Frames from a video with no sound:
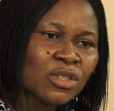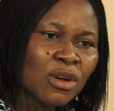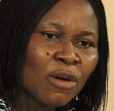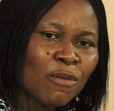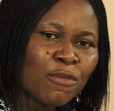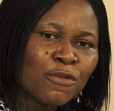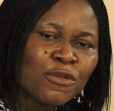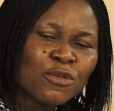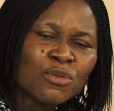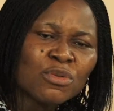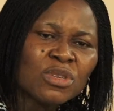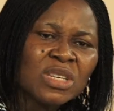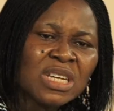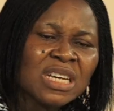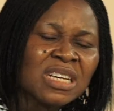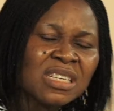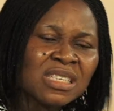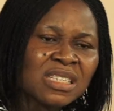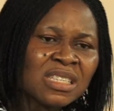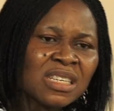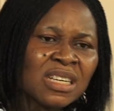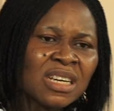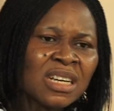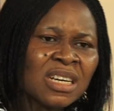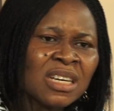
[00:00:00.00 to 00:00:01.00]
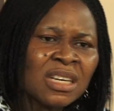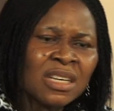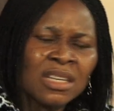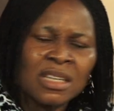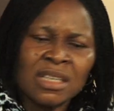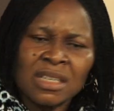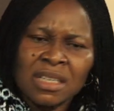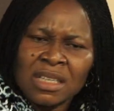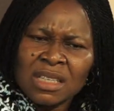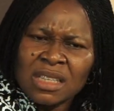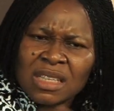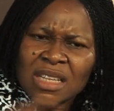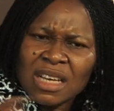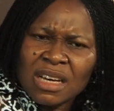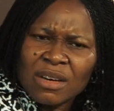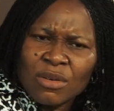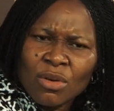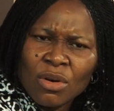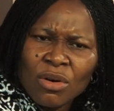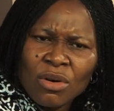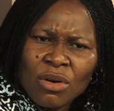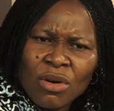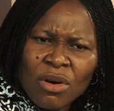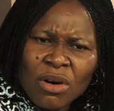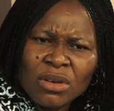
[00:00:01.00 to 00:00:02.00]
some few days, they
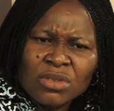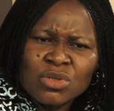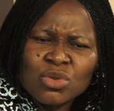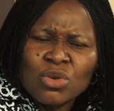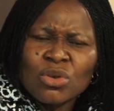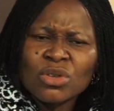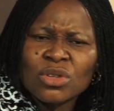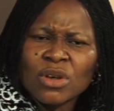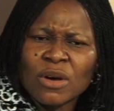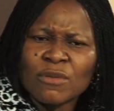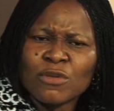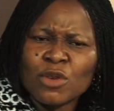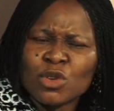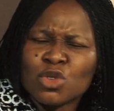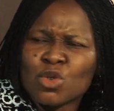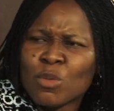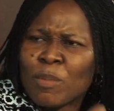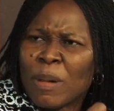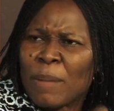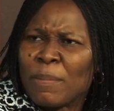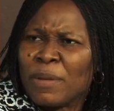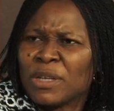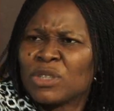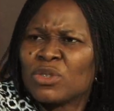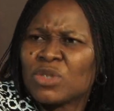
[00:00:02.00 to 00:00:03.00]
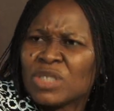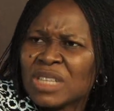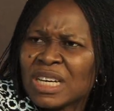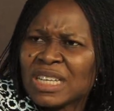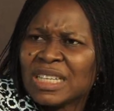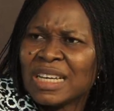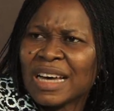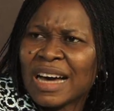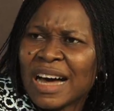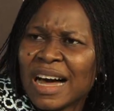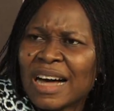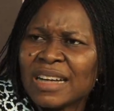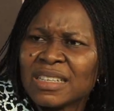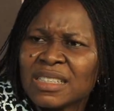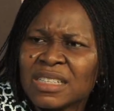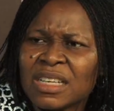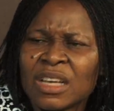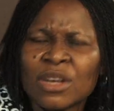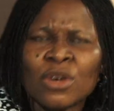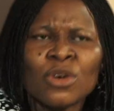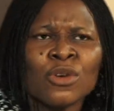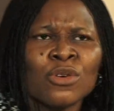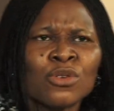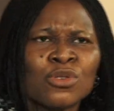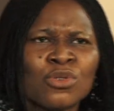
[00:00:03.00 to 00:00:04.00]
got hold of those who perpetrated the acts.
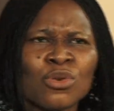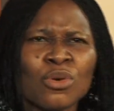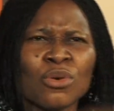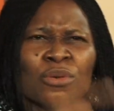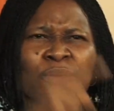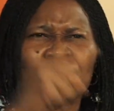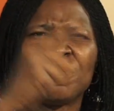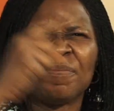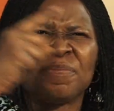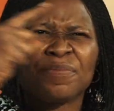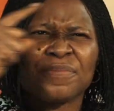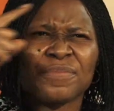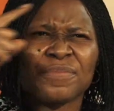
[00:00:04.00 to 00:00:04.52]
So